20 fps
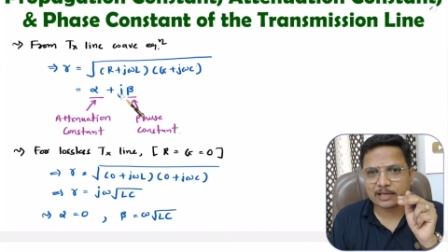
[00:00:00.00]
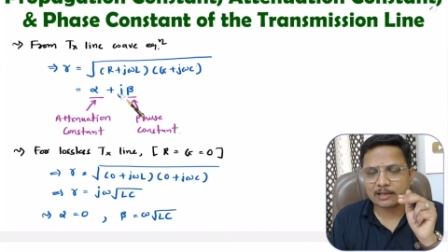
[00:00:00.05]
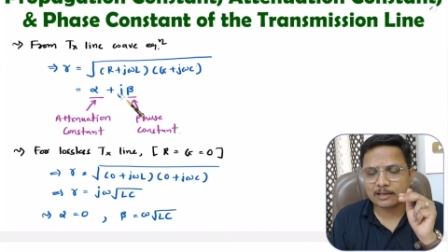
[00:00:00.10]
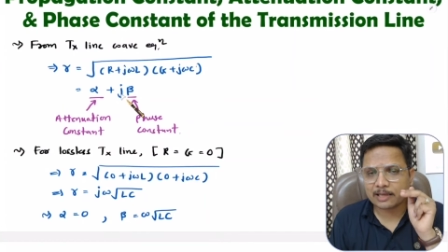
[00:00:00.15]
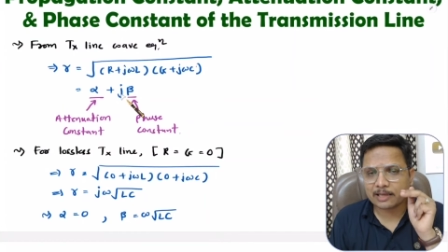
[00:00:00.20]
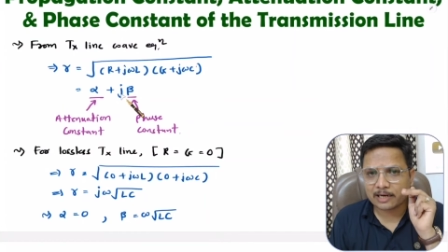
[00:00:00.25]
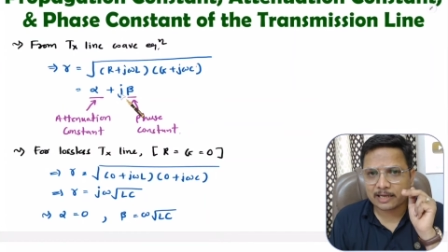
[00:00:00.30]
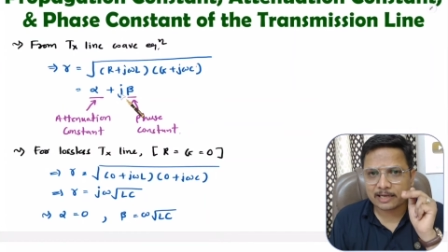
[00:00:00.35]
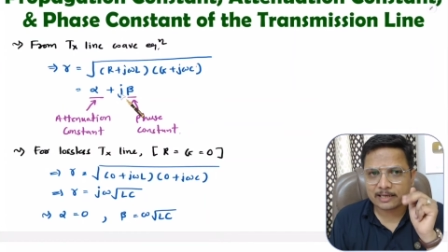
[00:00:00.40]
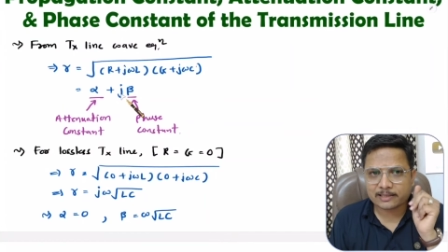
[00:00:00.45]
The
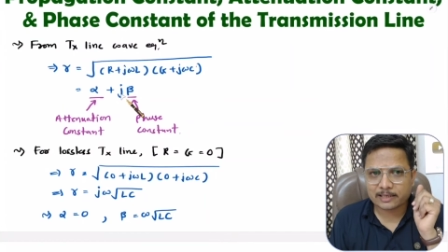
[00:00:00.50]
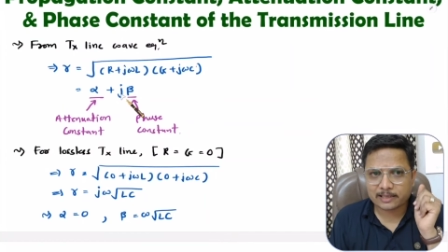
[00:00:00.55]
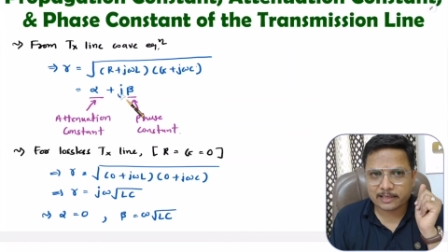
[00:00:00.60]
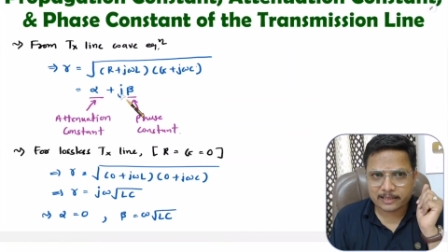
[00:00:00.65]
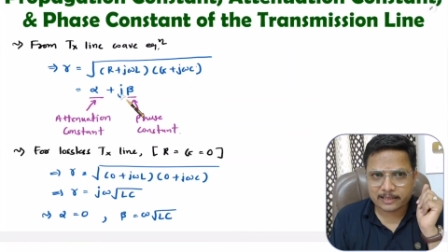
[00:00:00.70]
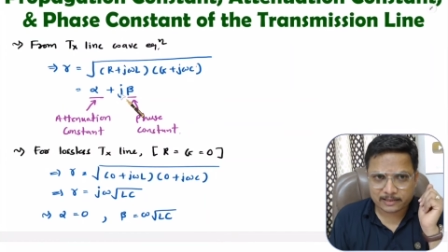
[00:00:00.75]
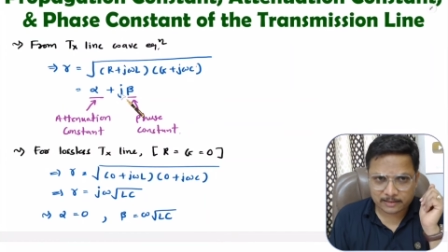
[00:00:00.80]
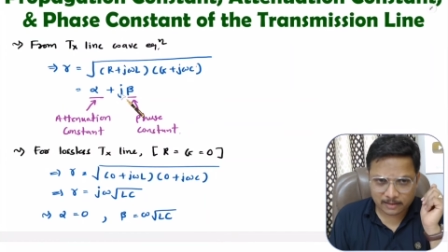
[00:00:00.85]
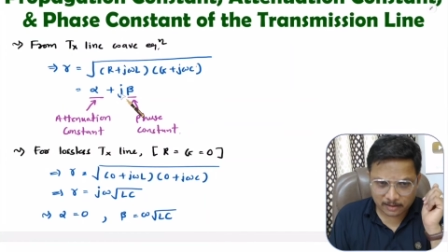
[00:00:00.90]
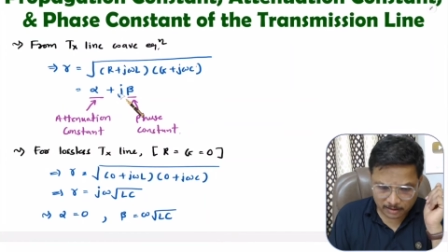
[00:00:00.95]
reason
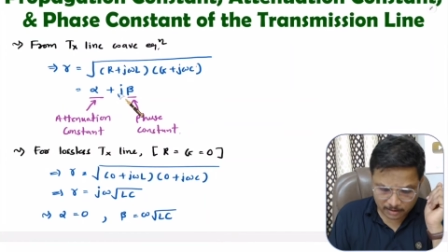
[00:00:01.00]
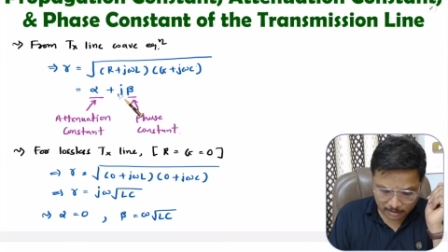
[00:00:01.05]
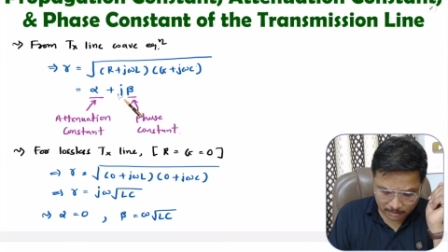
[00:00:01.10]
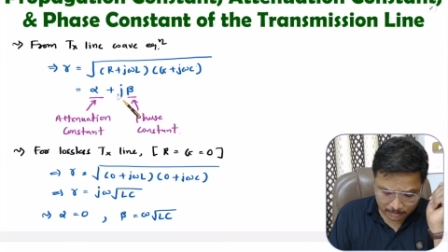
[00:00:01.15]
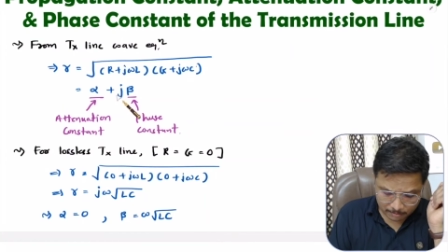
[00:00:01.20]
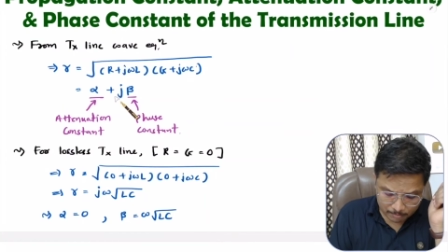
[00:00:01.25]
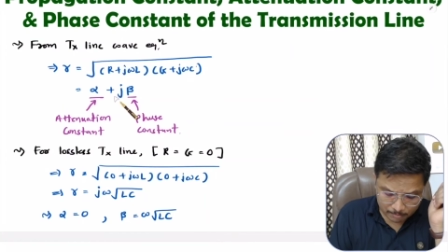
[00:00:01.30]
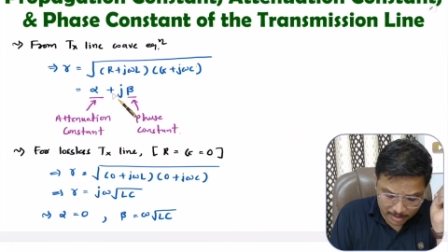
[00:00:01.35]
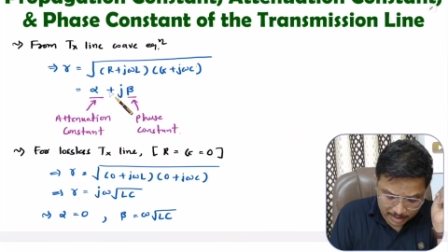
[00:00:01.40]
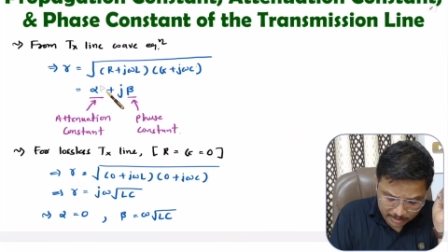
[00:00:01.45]
is
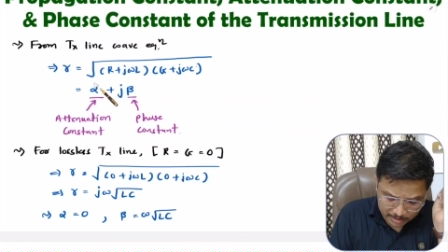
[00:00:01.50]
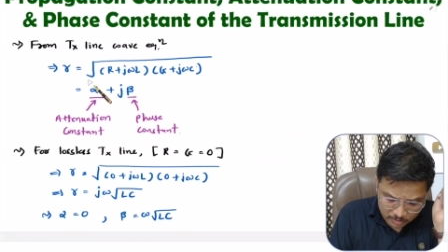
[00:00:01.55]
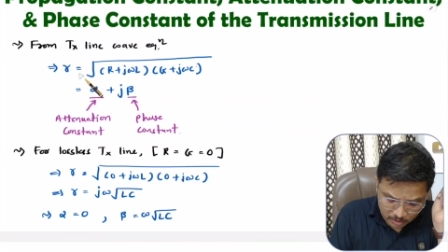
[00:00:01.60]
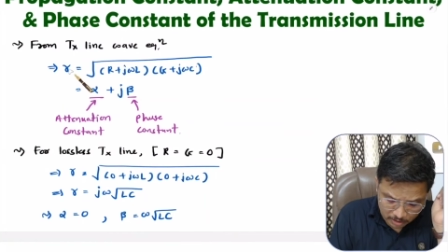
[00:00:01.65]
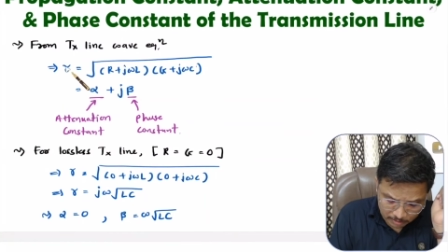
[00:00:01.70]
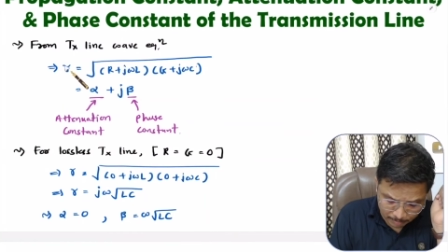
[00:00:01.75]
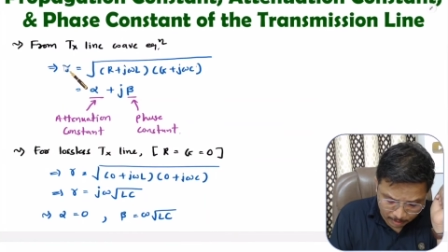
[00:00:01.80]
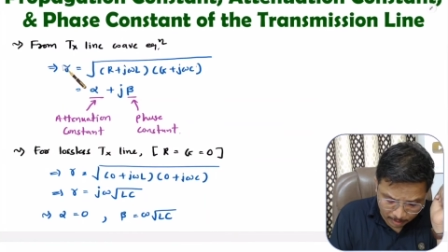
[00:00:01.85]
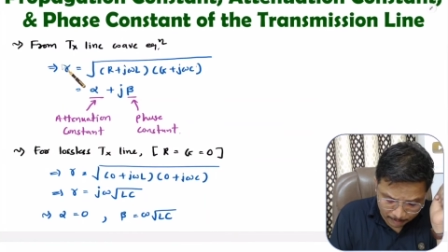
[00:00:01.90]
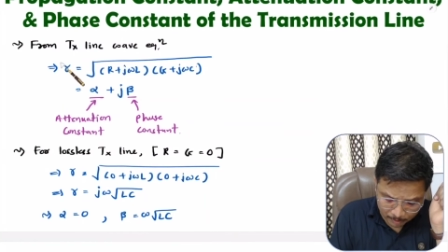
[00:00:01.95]
based on
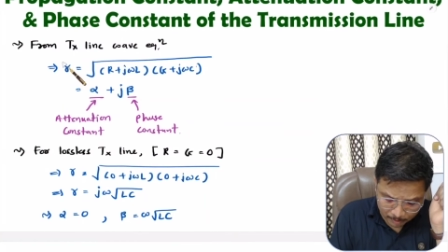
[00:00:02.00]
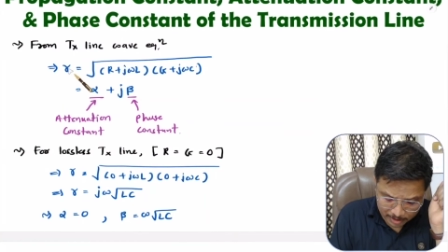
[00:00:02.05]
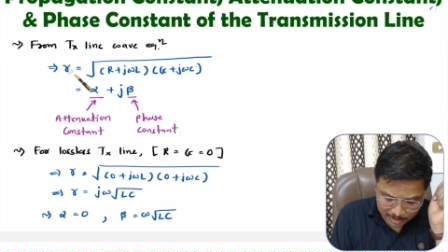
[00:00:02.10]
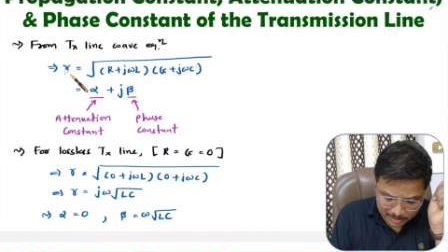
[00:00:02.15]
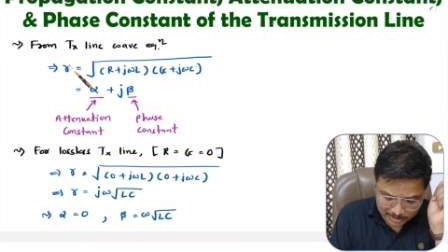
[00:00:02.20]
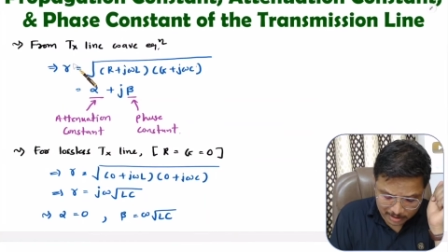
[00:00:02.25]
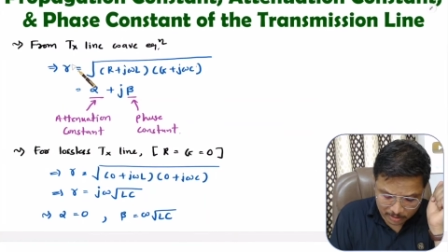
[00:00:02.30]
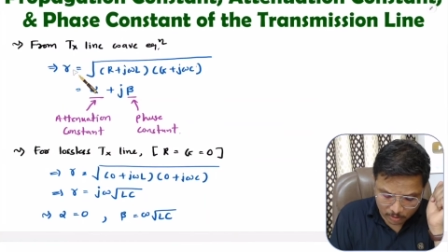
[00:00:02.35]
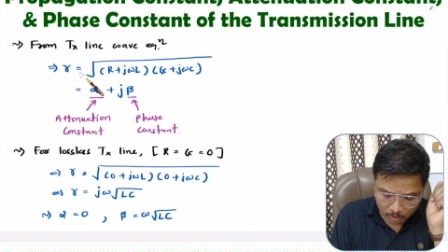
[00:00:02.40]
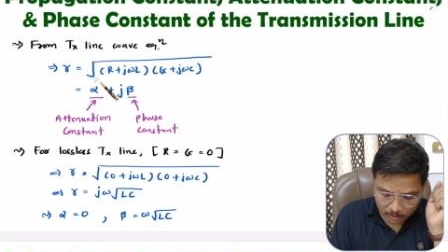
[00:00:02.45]

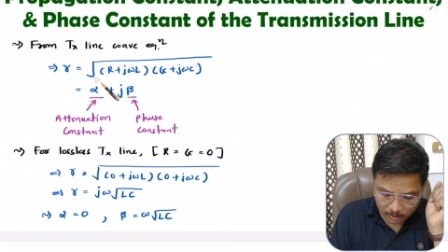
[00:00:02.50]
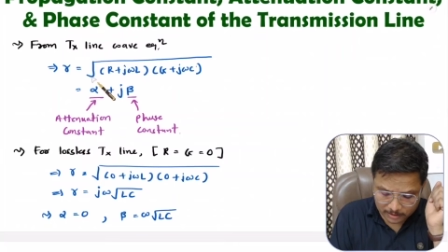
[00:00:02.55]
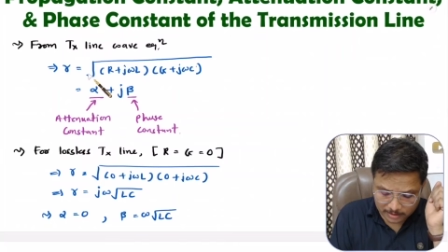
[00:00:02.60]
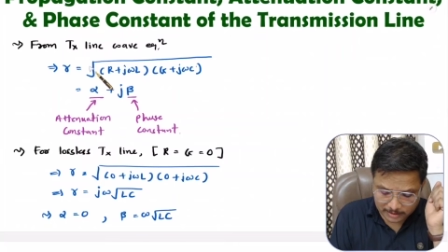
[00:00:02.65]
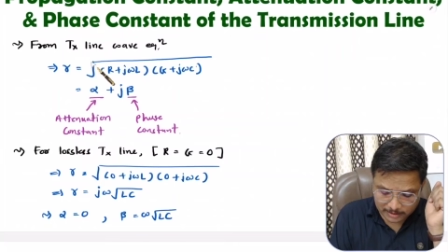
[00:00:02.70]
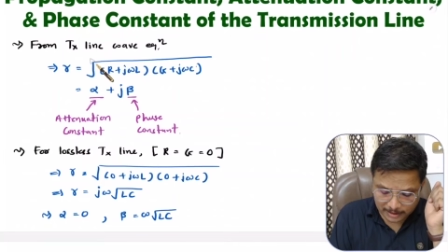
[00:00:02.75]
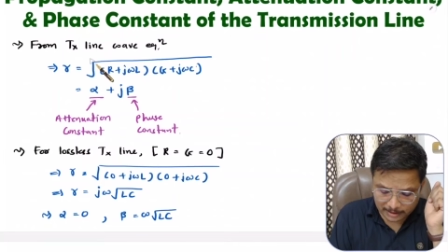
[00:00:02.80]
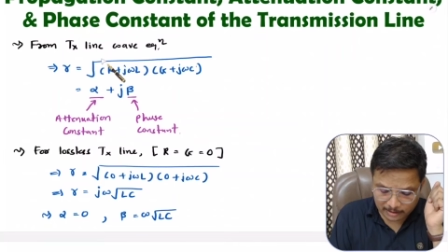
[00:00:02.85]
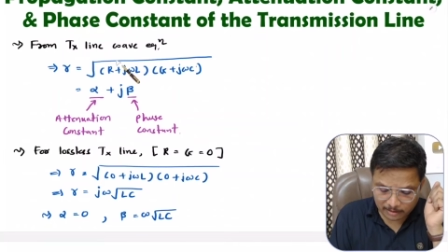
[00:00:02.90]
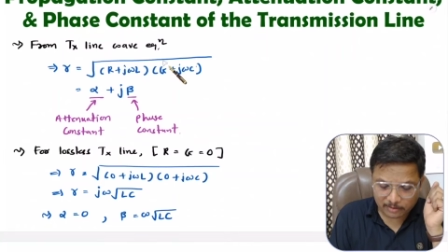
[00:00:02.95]
propagation
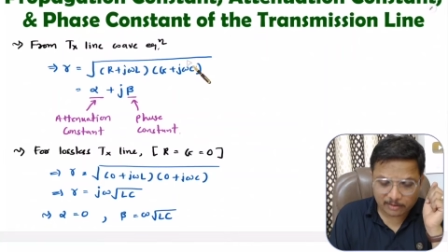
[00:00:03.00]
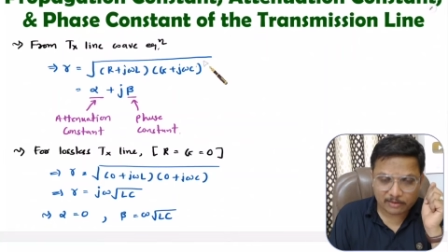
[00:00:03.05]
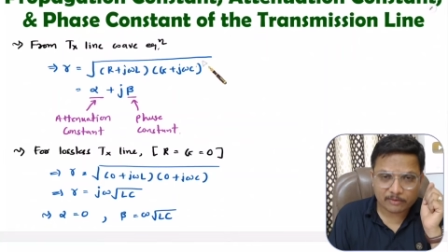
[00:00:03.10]
constant,